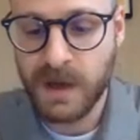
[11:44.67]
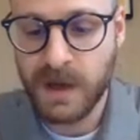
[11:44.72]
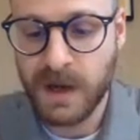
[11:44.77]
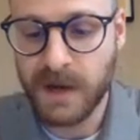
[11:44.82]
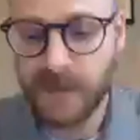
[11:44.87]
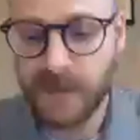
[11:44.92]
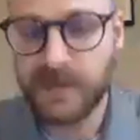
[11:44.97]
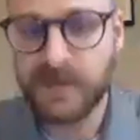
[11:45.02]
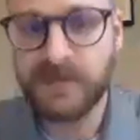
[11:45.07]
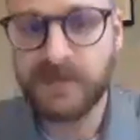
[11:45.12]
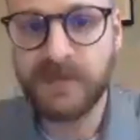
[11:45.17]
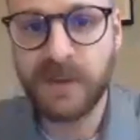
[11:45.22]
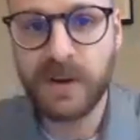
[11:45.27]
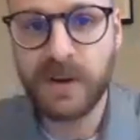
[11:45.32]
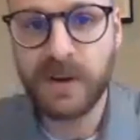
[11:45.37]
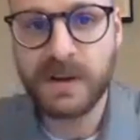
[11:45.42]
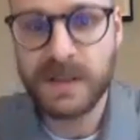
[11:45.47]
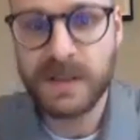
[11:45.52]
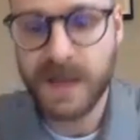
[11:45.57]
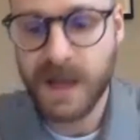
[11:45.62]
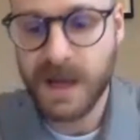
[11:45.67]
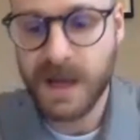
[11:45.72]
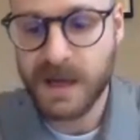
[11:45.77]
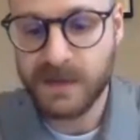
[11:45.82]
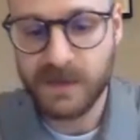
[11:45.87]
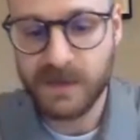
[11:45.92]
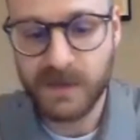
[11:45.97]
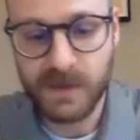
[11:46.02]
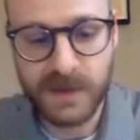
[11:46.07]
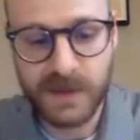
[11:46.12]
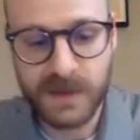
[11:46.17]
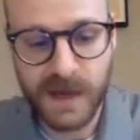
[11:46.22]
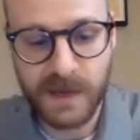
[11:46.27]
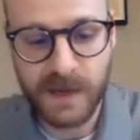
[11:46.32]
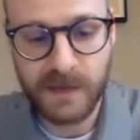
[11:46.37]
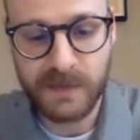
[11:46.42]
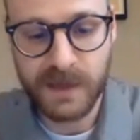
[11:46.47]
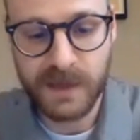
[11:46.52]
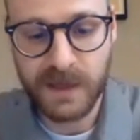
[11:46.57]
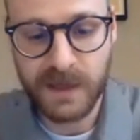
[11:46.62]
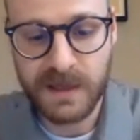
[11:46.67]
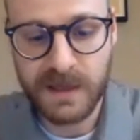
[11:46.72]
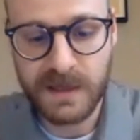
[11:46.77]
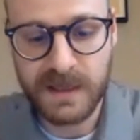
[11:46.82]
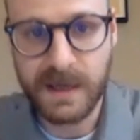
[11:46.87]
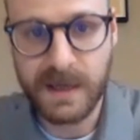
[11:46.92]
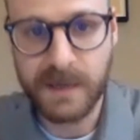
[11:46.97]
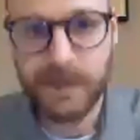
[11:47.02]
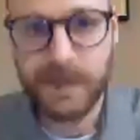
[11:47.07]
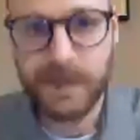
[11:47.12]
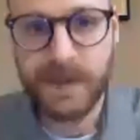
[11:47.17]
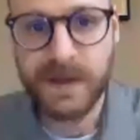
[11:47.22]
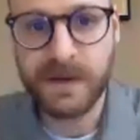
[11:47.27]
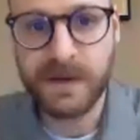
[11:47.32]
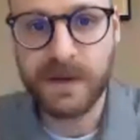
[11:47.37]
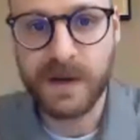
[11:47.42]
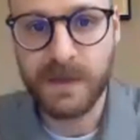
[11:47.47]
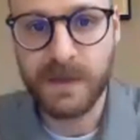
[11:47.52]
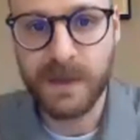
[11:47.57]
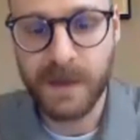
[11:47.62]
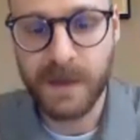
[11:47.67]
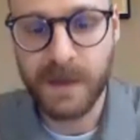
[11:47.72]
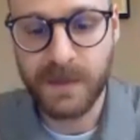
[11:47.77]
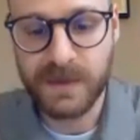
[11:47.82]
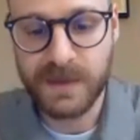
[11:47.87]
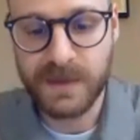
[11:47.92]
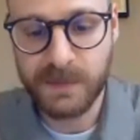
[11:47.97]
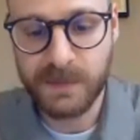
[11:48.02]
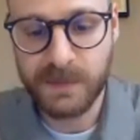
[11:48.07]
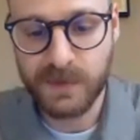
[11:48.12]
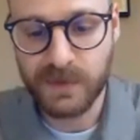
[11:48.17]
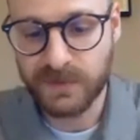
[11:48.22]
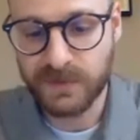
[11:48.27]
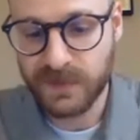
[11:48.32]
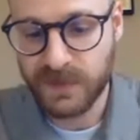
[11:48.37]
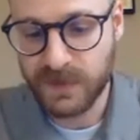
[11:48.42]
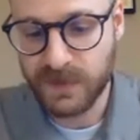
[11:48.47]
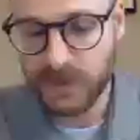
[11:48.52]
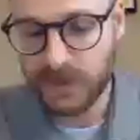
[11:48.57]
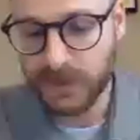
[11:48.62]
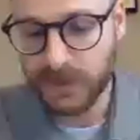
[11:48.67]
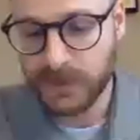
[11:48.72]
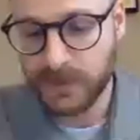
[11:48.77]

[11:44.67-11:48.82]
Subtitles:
of the far side of those objects that appear in my perceptual field.